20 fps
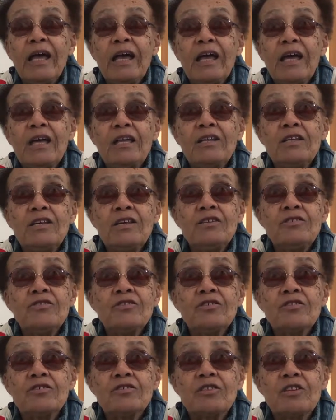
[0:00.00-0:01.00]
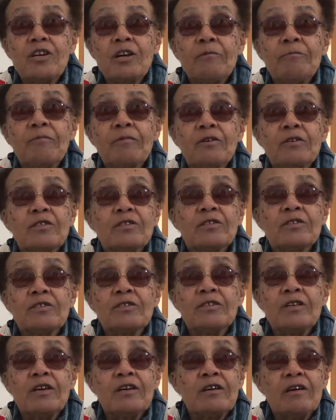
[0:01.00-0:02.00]
And he just kept
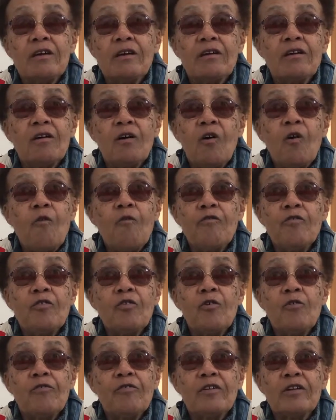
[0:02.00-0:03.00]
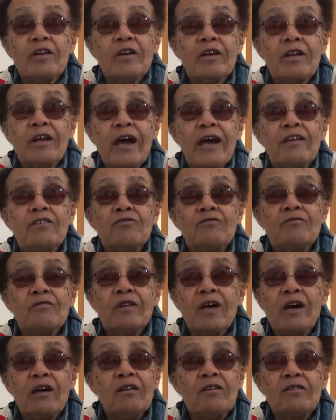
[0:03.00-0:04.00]
saying over and over again, "I do
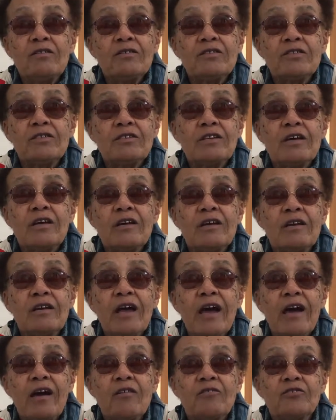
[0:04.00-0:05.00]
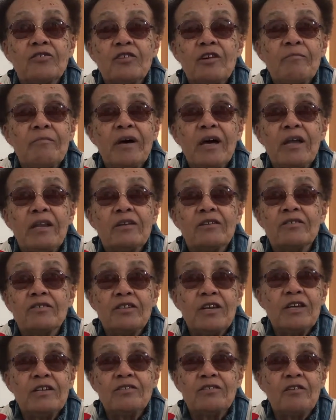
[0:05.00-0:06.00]
not understand how somebody could
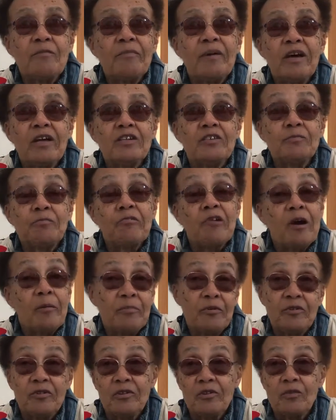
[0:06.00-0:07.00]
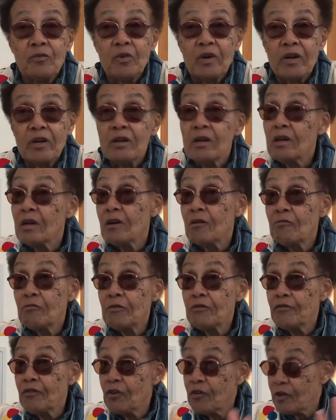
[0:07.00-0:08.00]
take somebody's property away,"
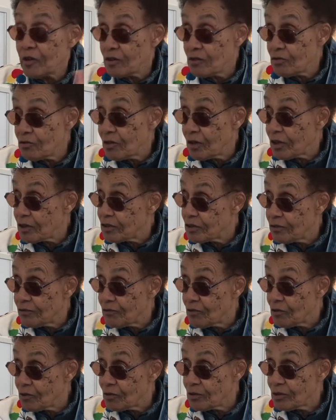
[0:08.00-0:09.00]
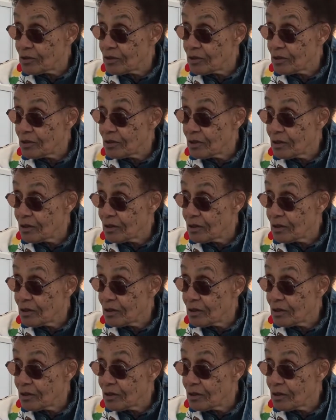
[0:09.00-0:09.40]
referring to us, of course.